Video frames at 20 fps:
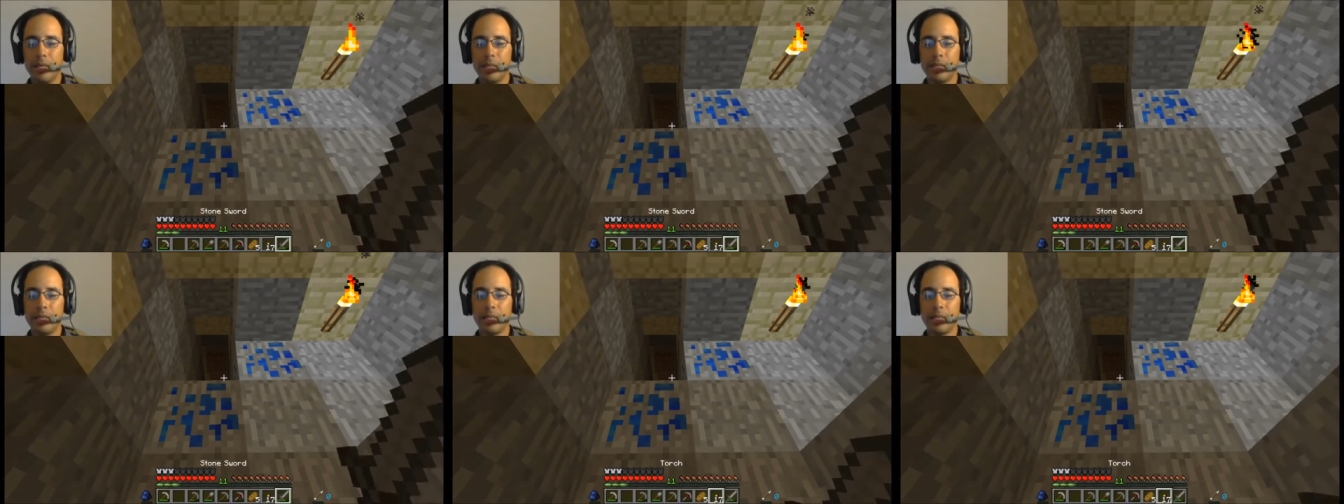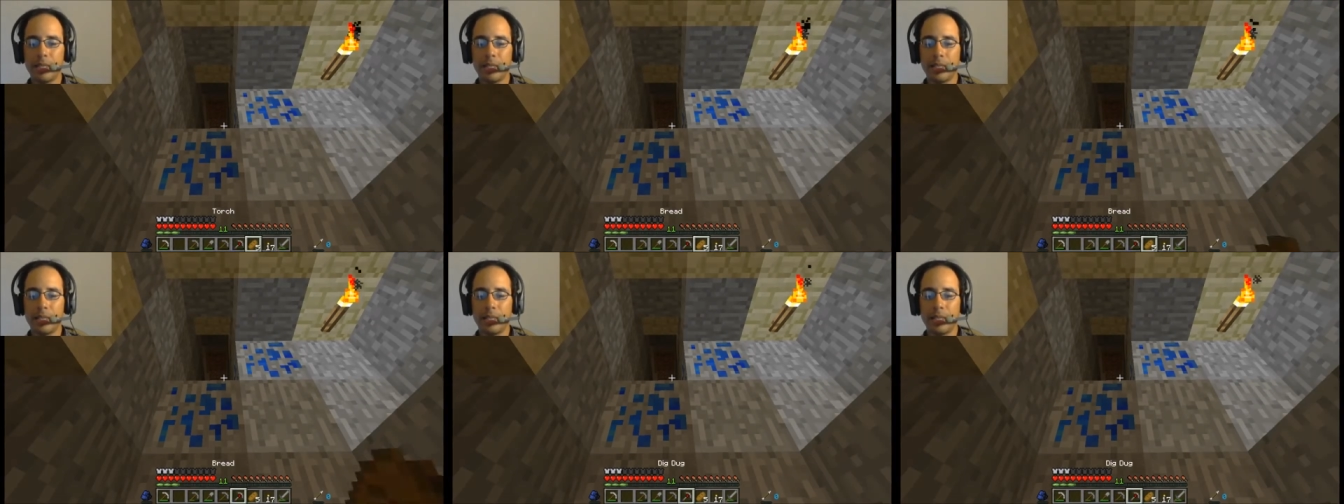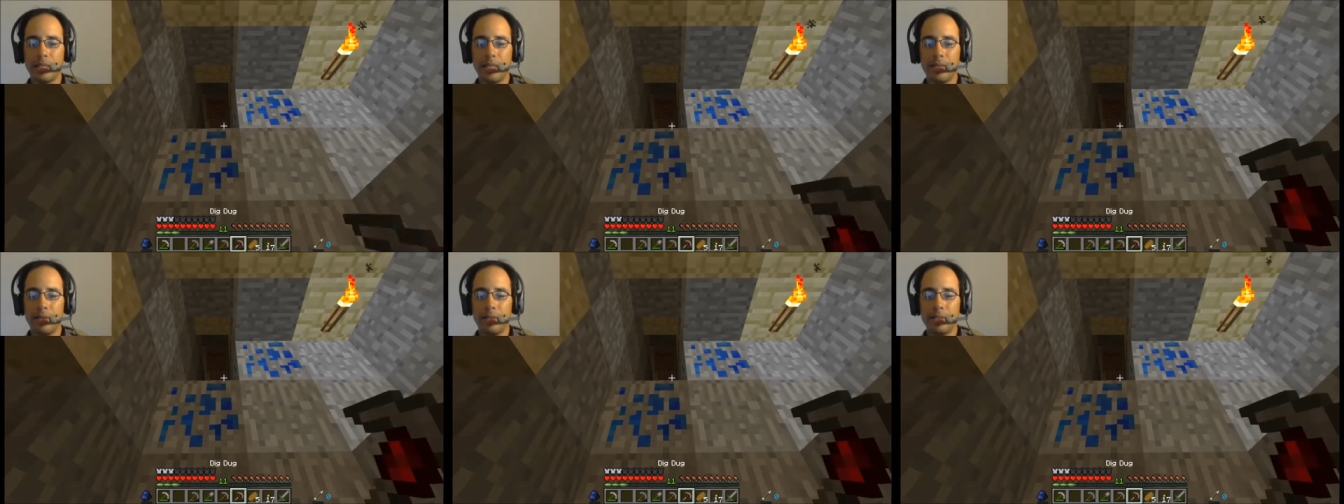No, no, no,
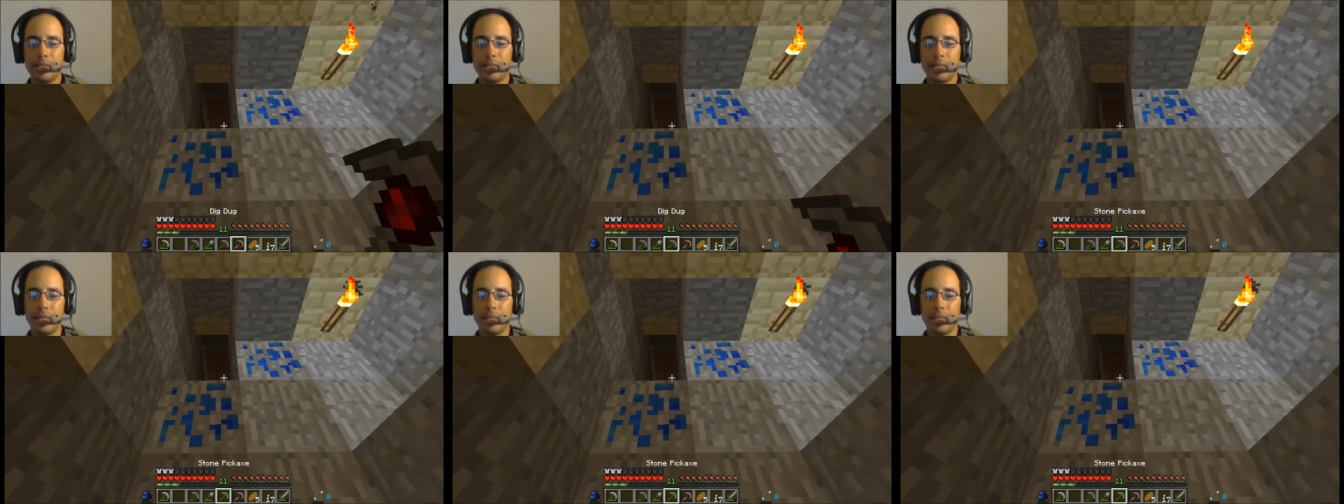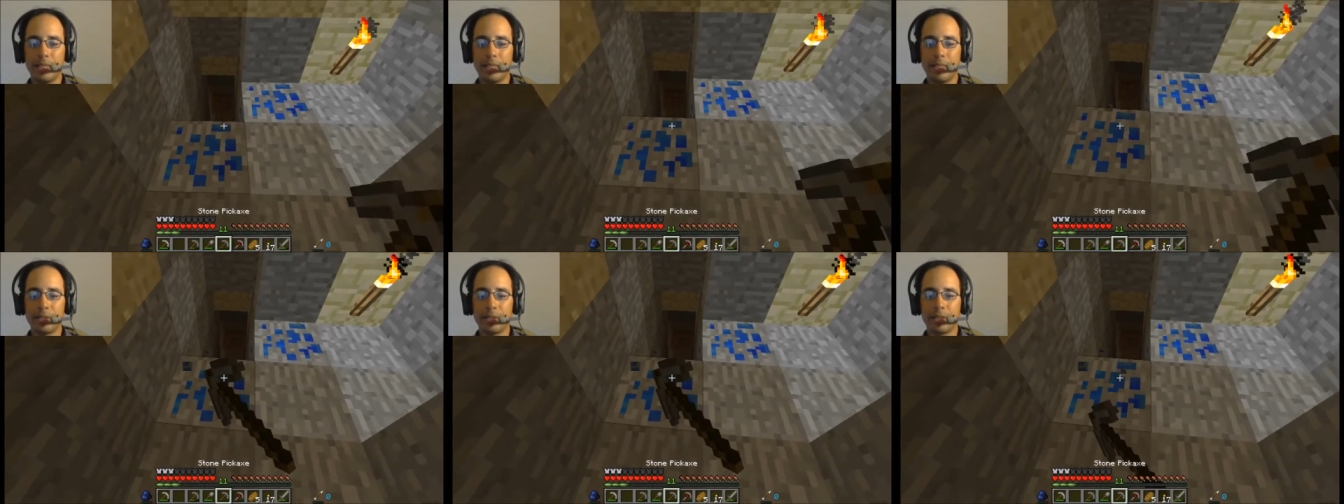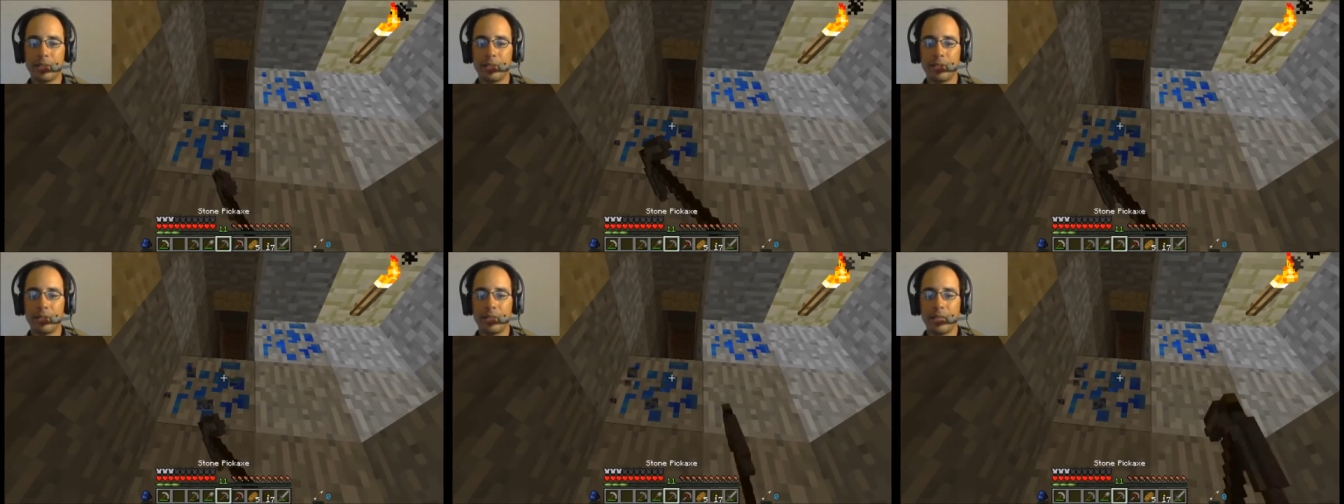no, no. I already said
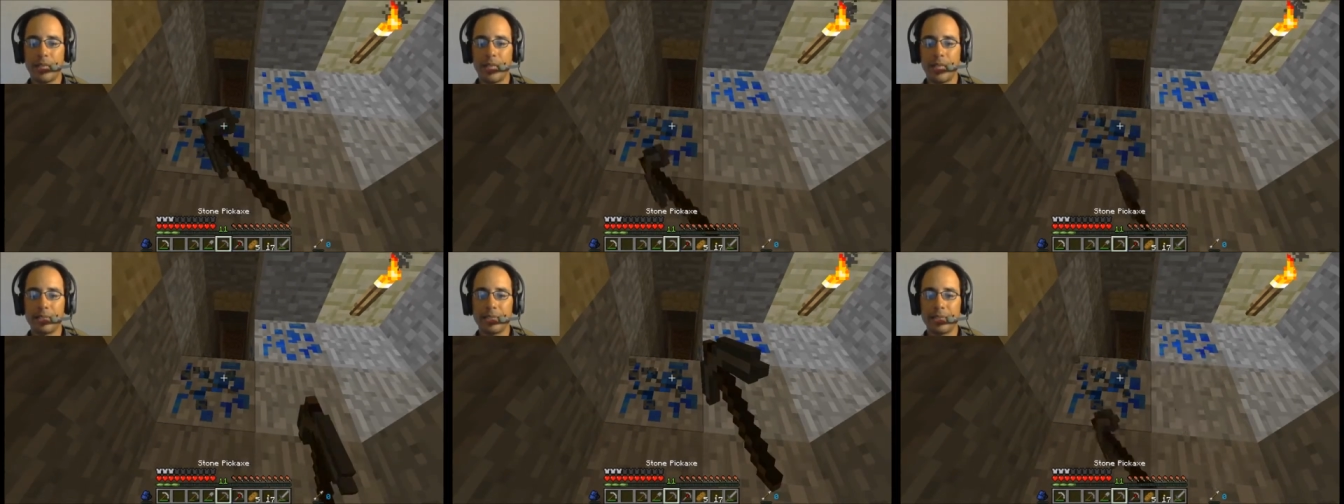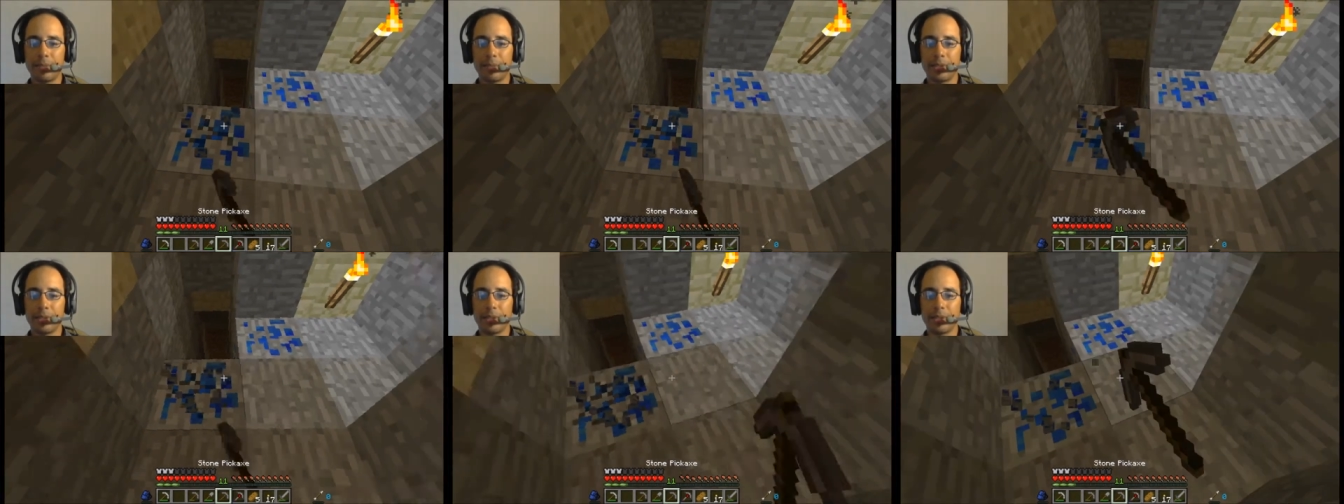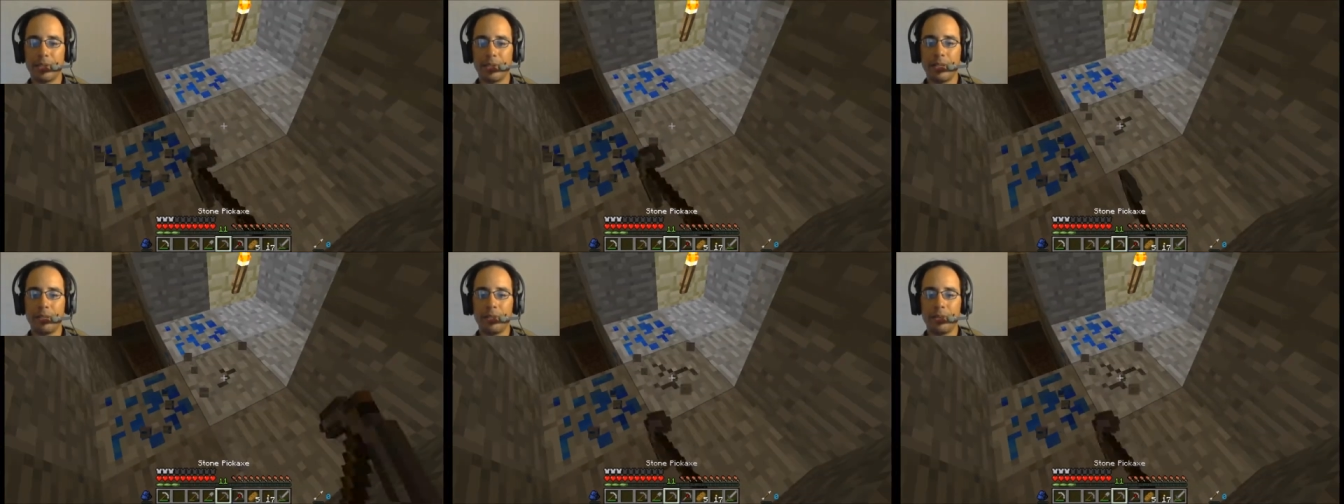that I was going to do it last
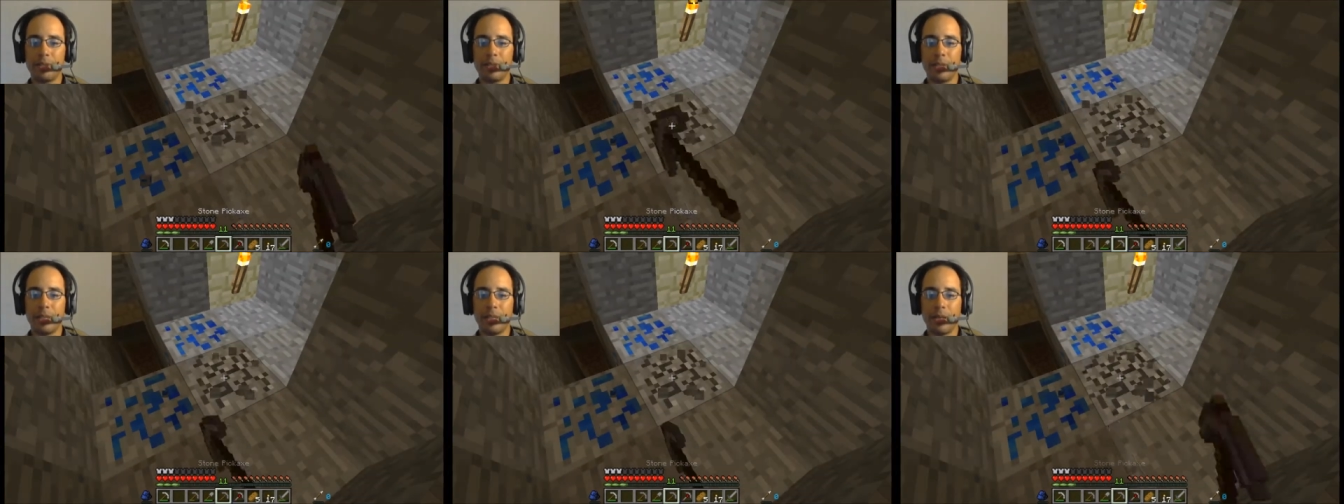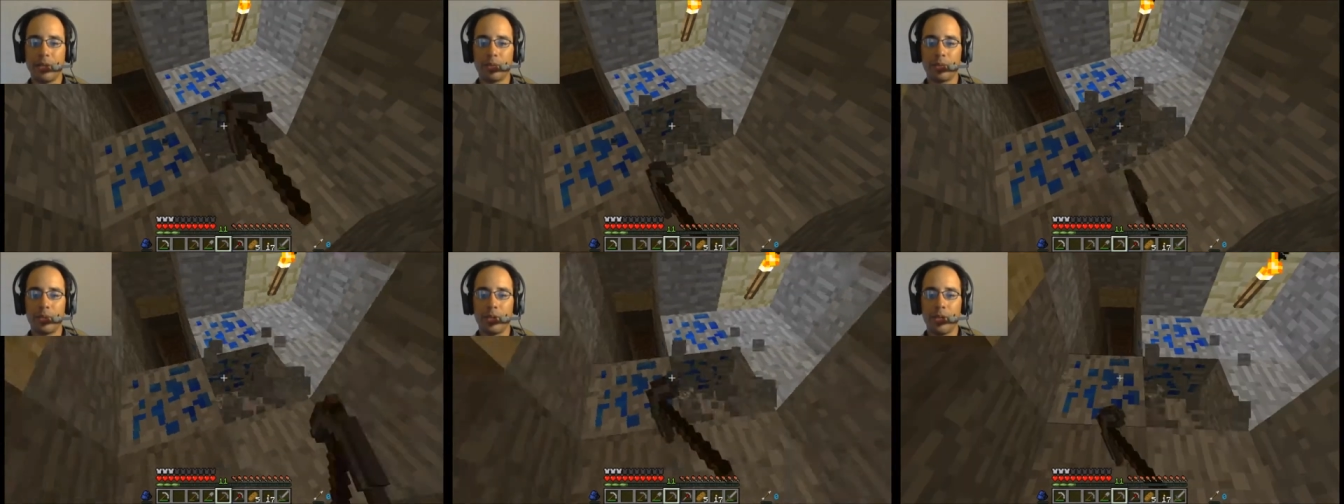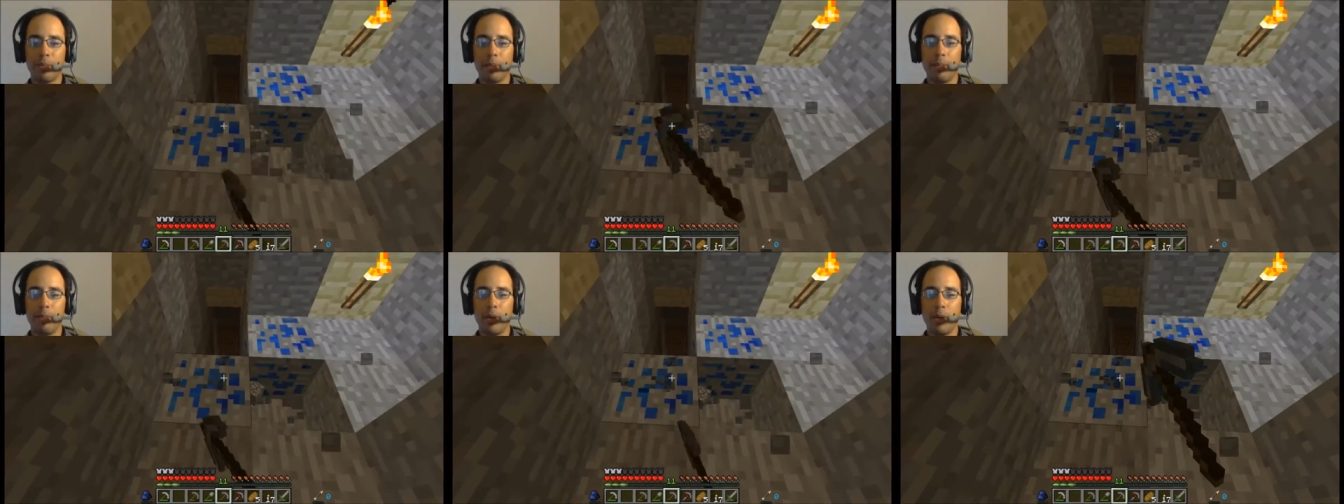episode. I went to the
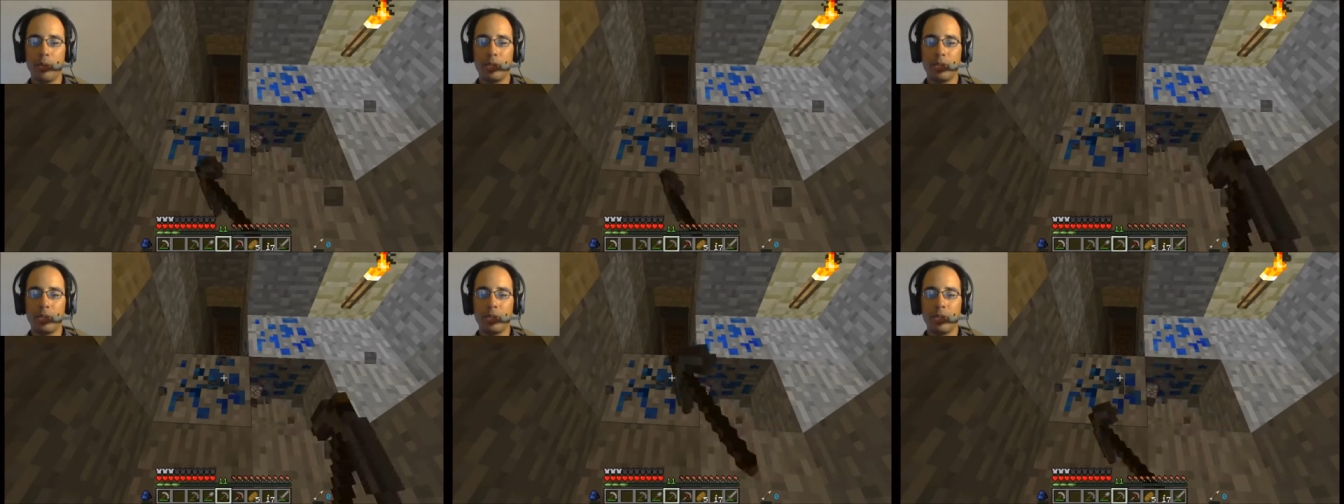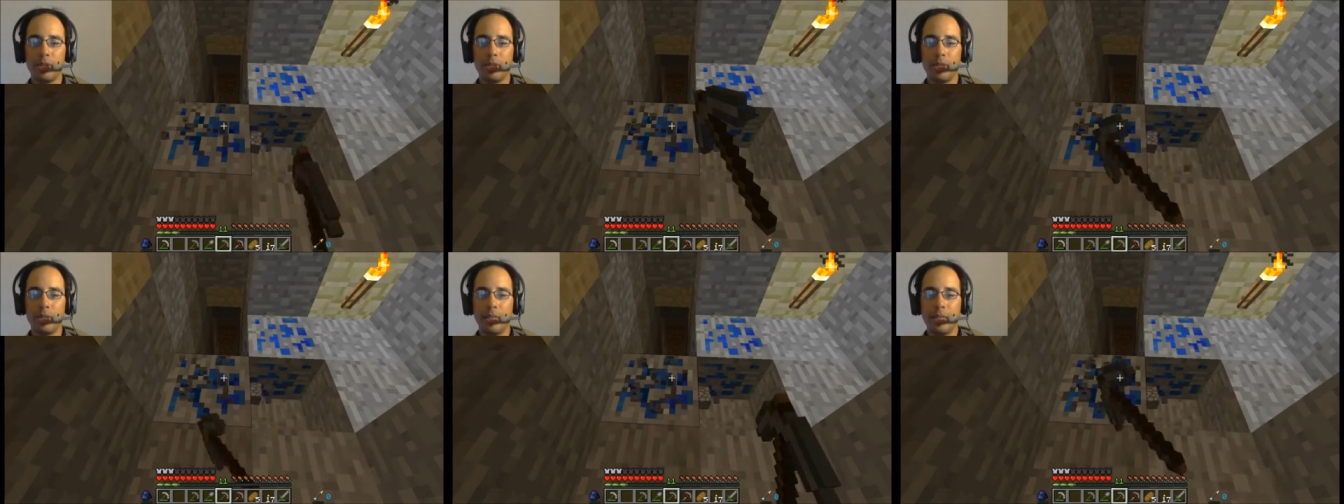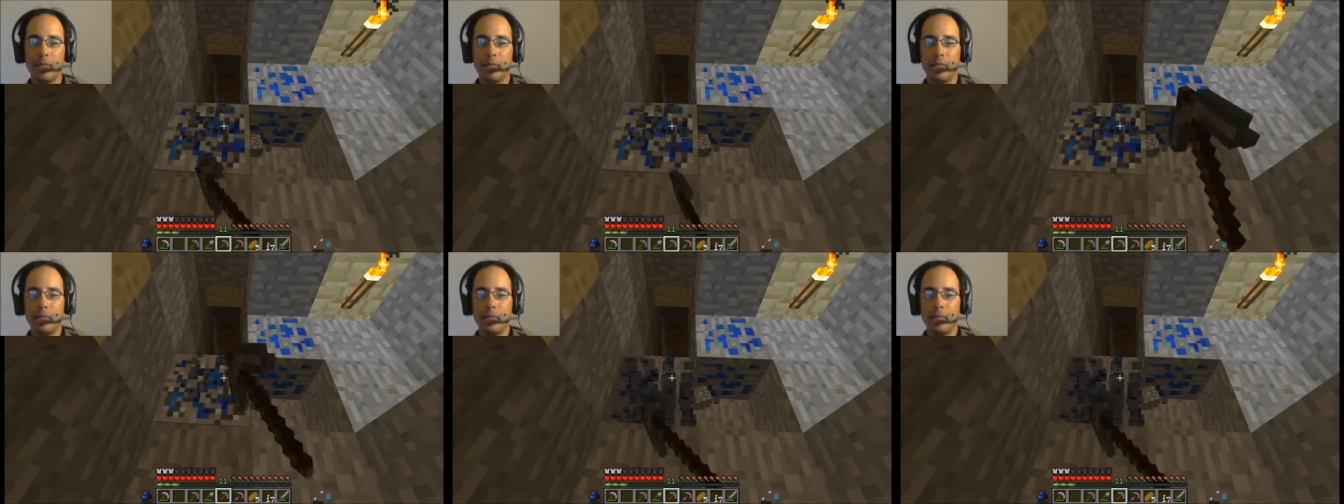other one on my boat.